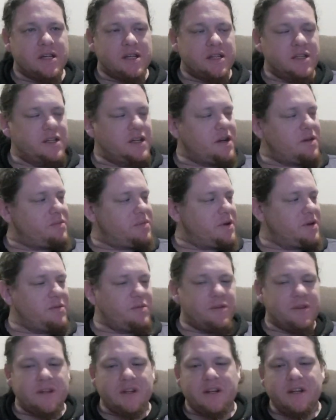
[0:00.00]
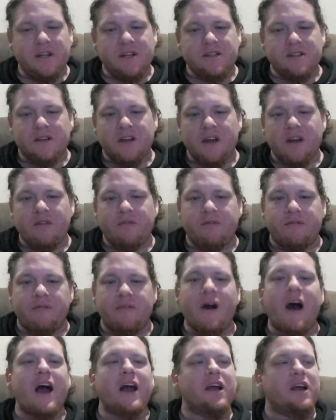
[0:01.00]
and there are people that need to go
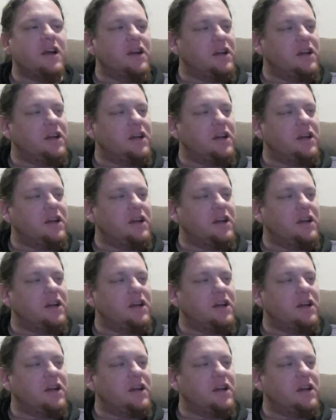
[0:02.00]
fuck.